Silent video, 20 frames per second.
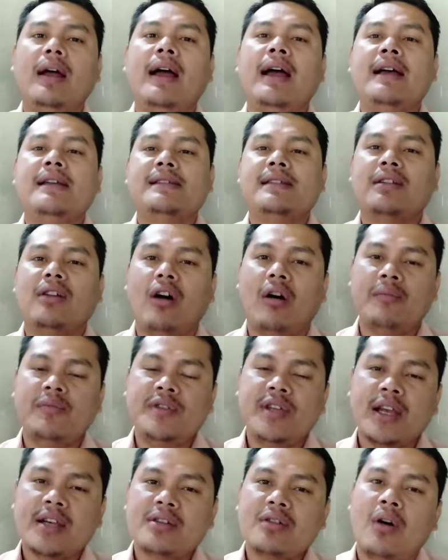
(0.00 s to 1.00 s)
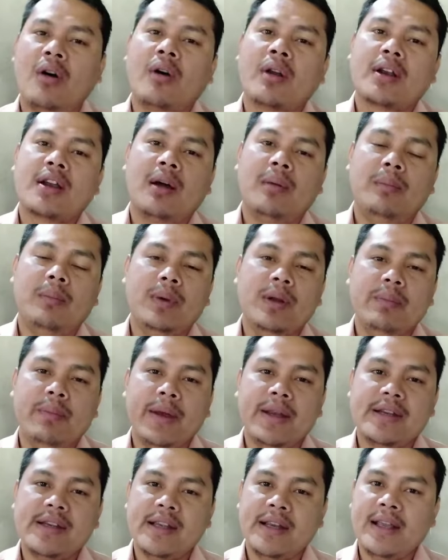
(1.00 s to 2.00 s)
as an object, or
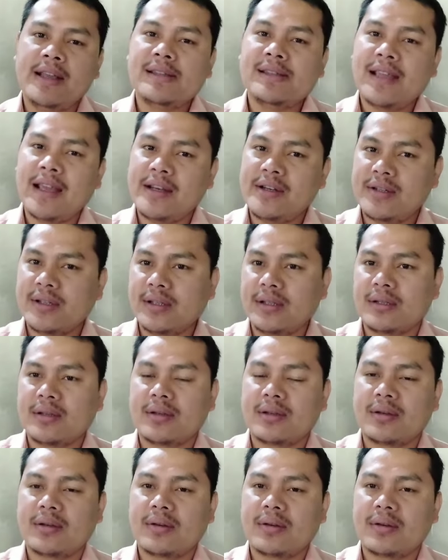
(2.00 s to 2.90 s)
complement in a sentence.